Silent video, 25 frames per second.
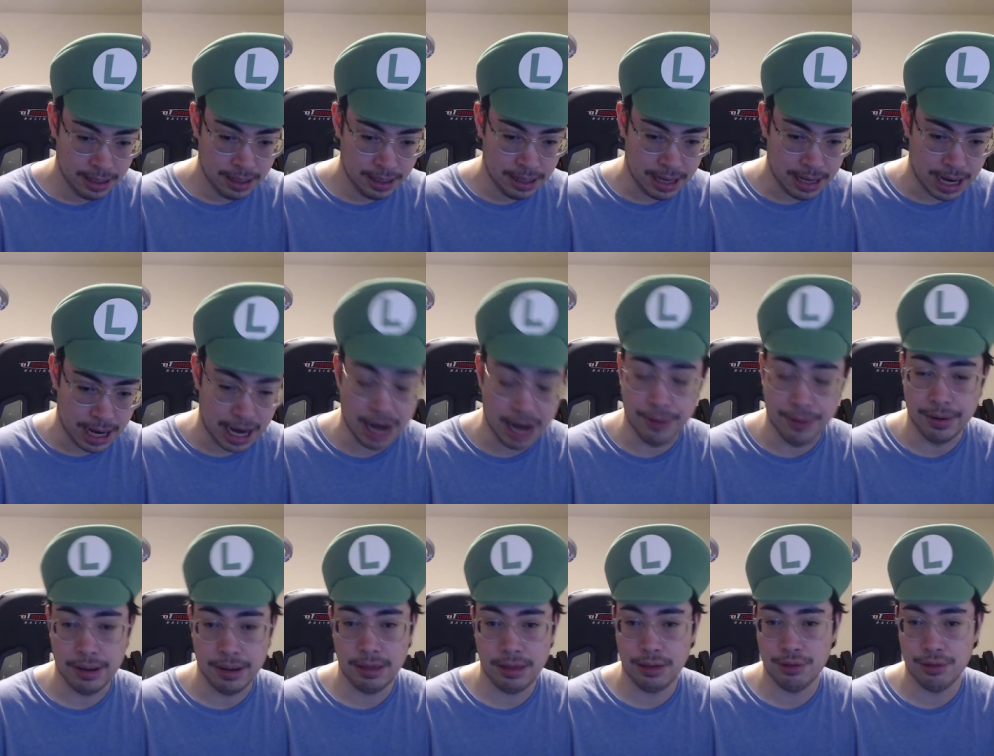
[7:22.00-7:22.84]
I
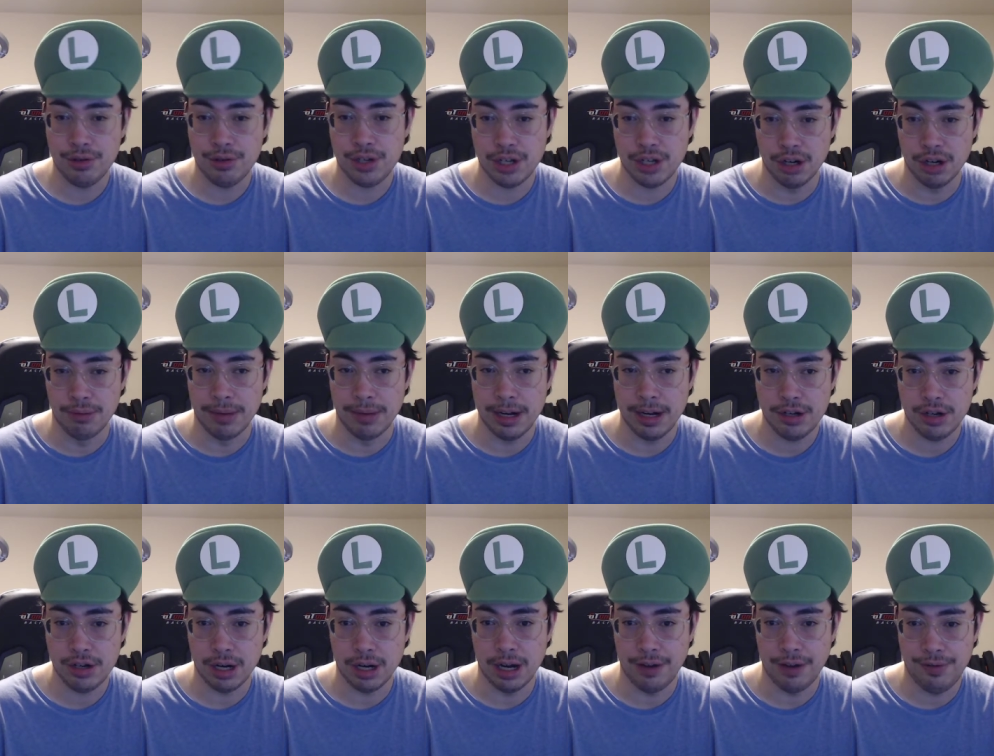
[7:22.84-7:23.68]
went through so
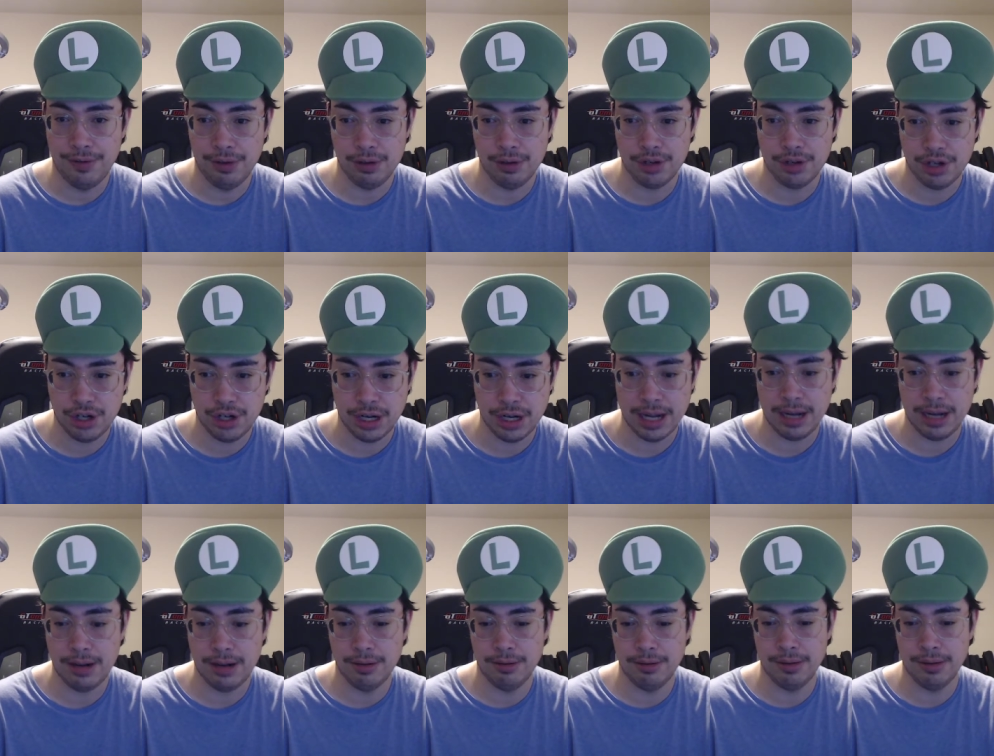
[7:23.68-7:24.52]
much awful
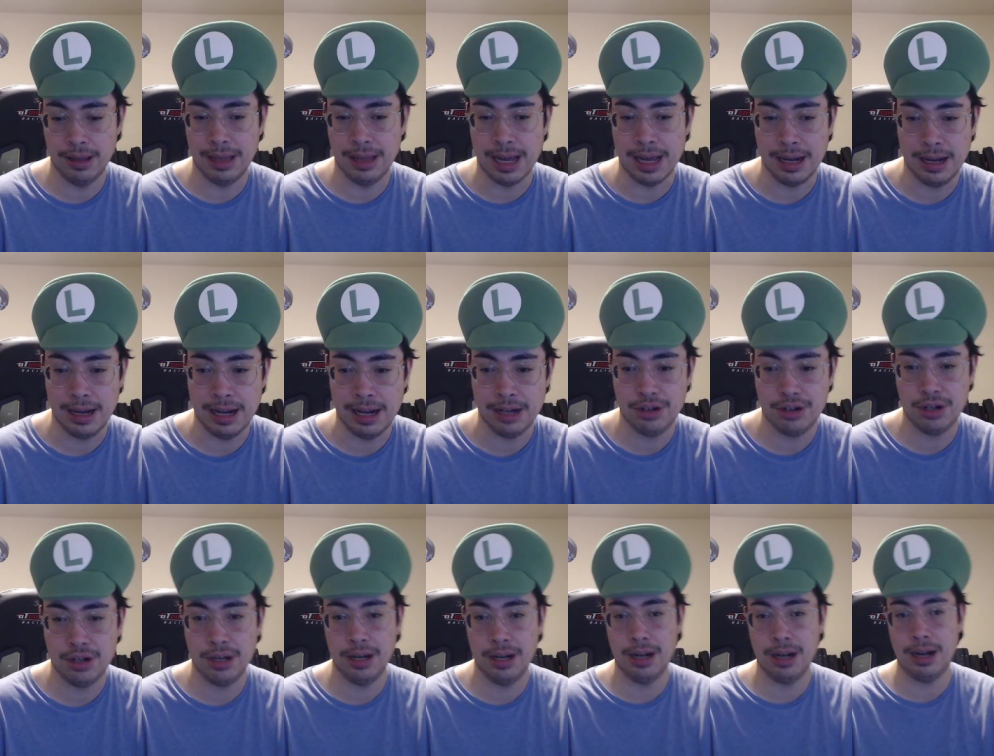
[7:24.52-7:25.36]
shit with that
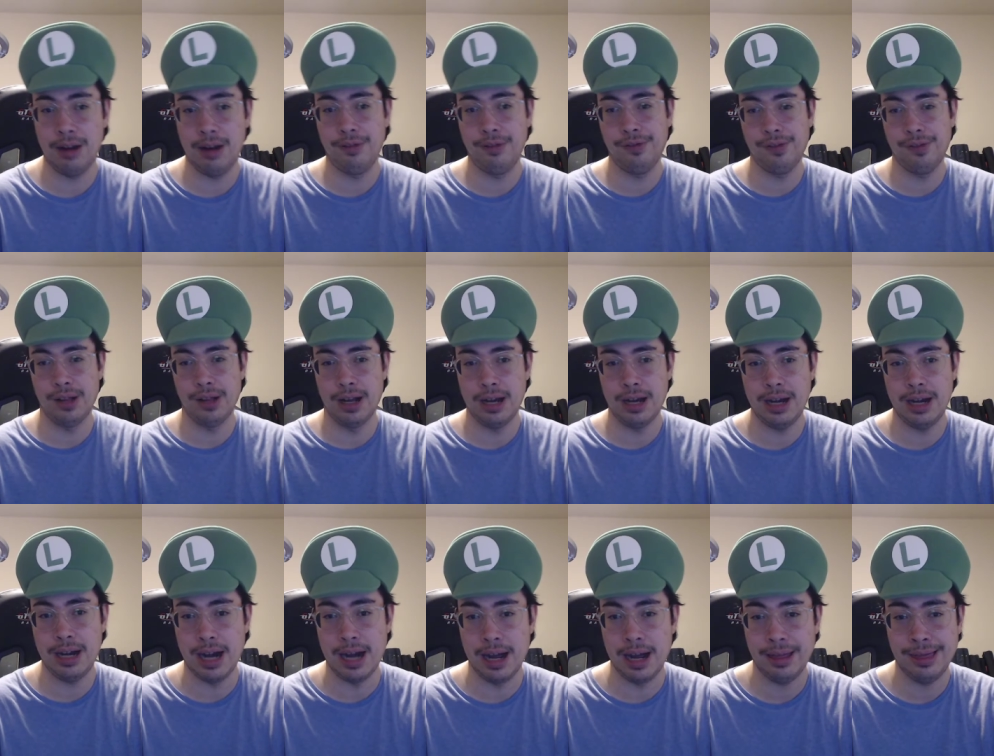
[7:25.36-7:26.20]
kitchen getting
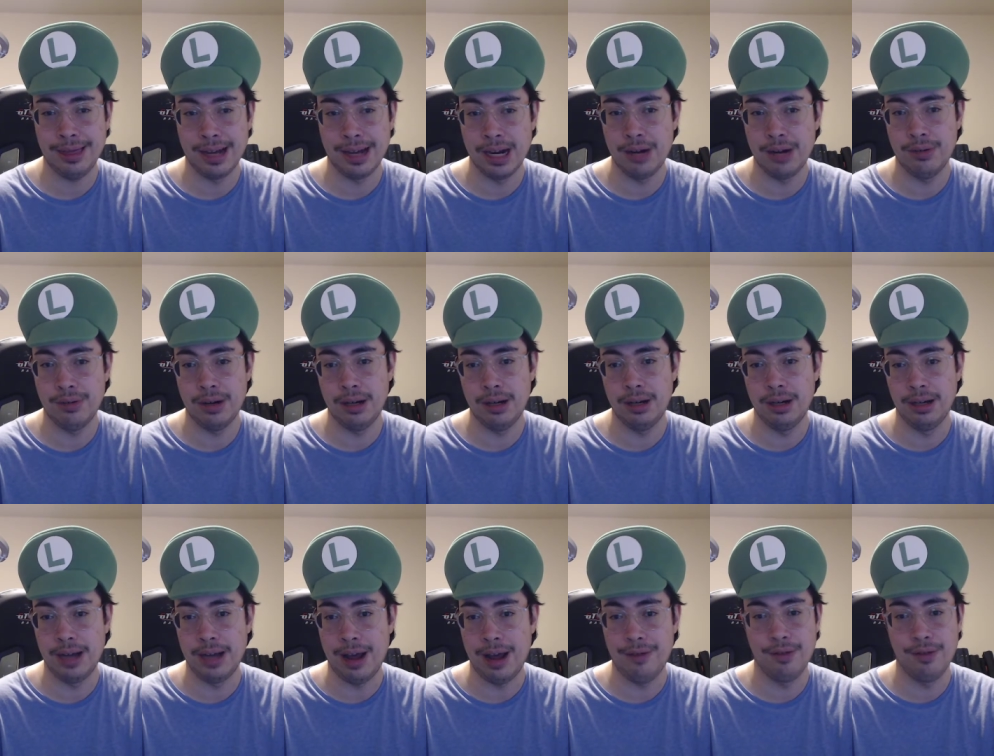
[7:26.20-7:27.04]
flooded. I thought it
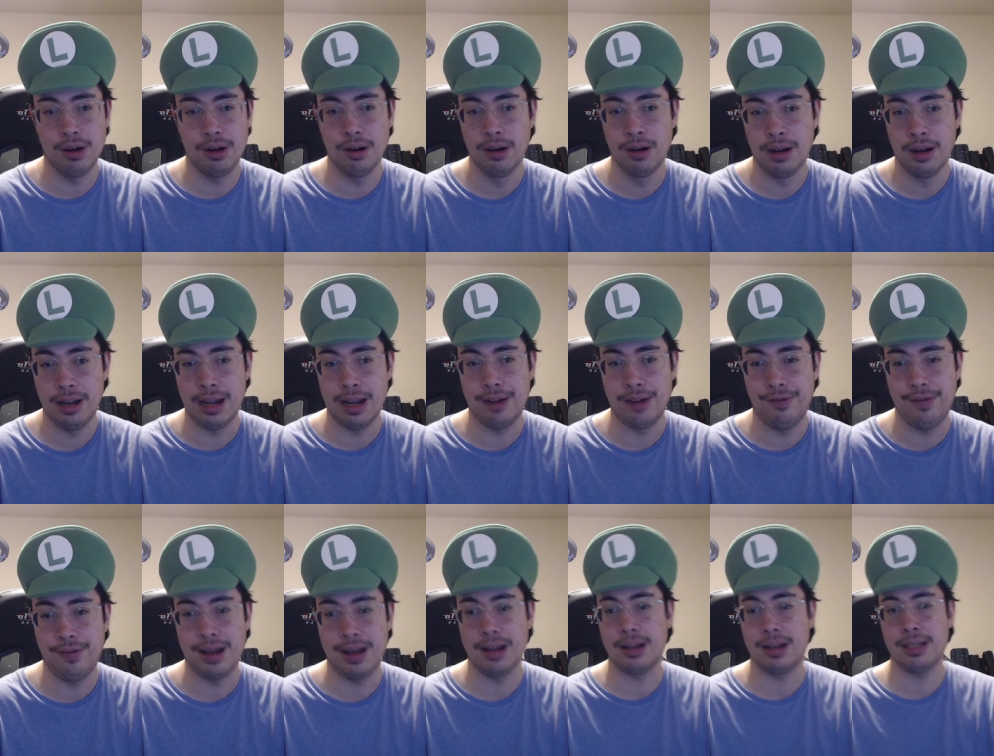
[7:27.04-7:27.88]
would never get
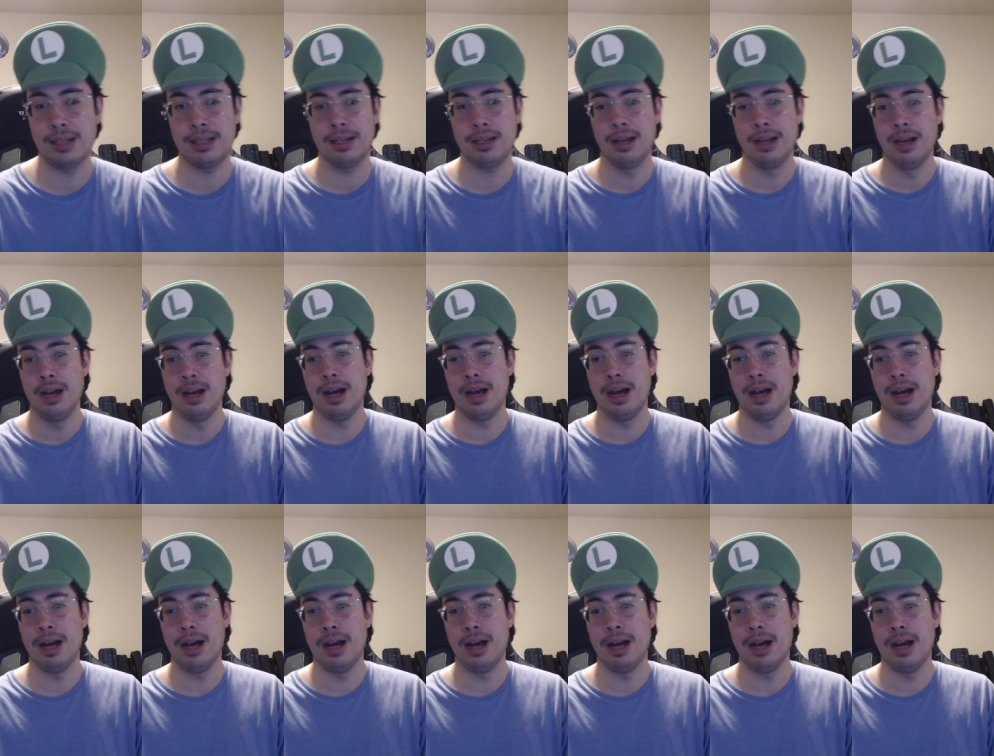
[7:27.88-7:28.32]
fixed.